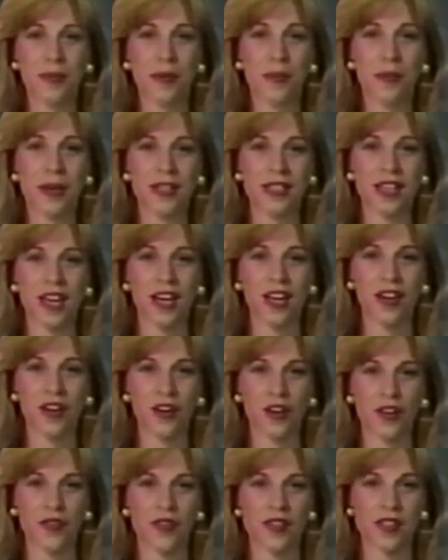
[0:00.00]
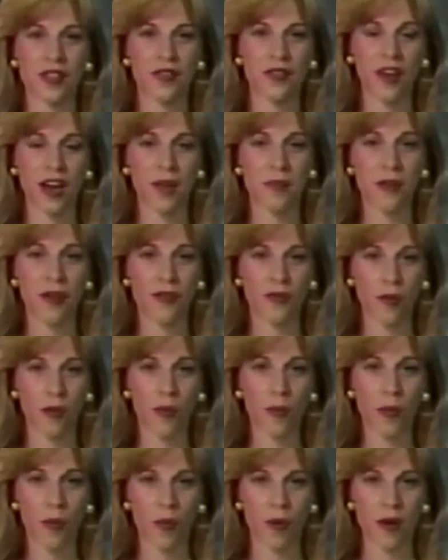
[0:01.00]
Bezier curve is defined by 4
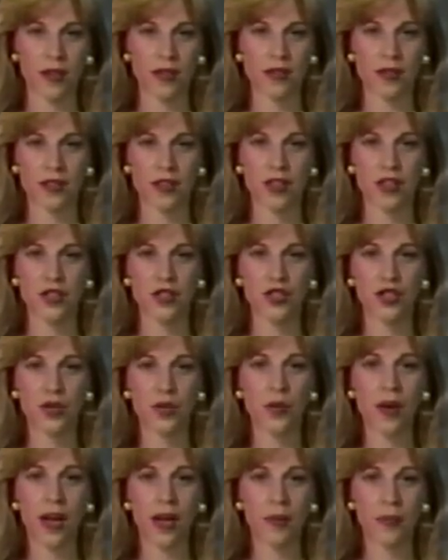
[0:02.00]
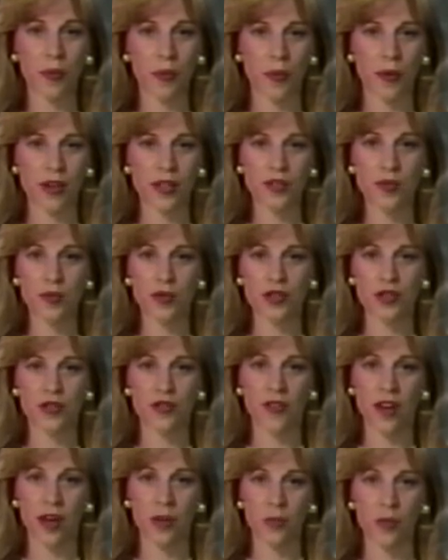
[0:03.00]
points, 2 endpoints which
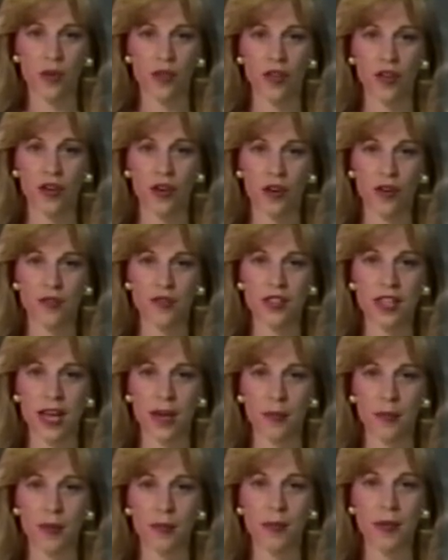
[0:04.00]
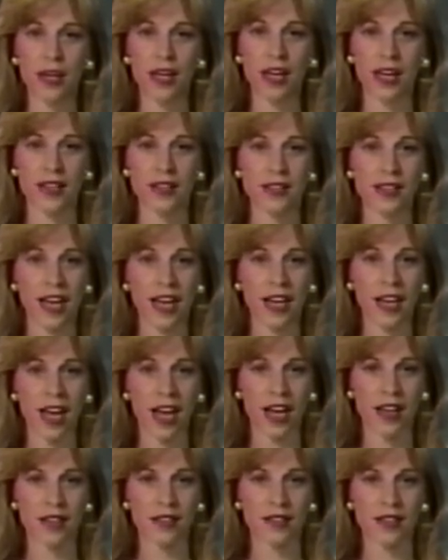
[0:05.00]
define where the curve segment begins and
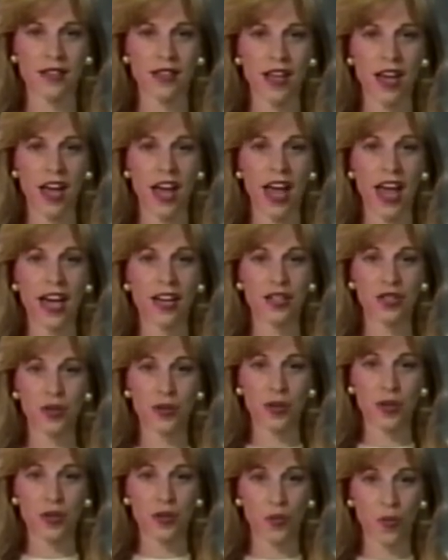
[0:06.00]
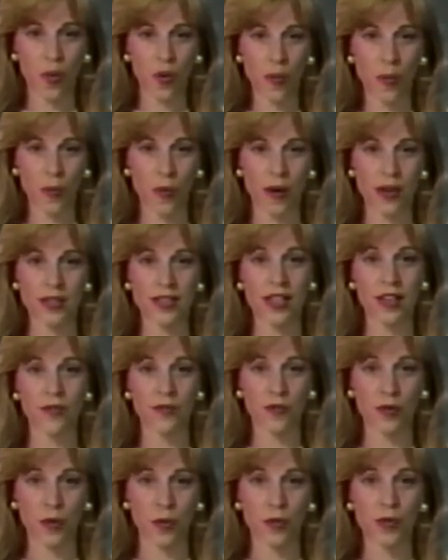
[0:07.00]
ends, and 2 control points that
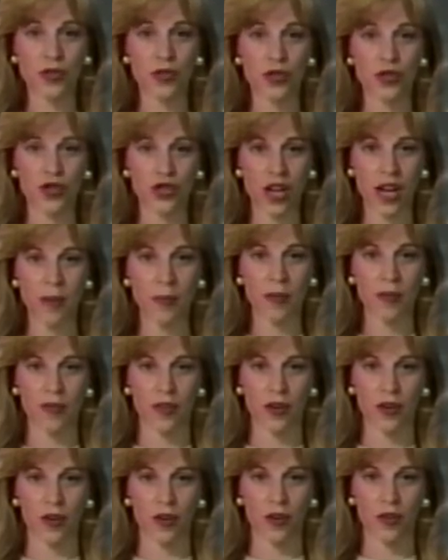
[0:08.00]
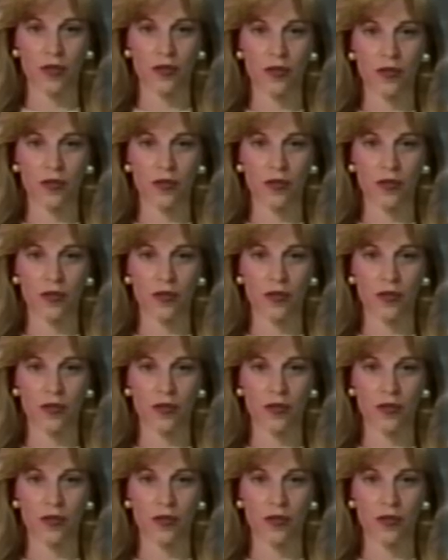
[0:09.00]
influence the shape of the curve.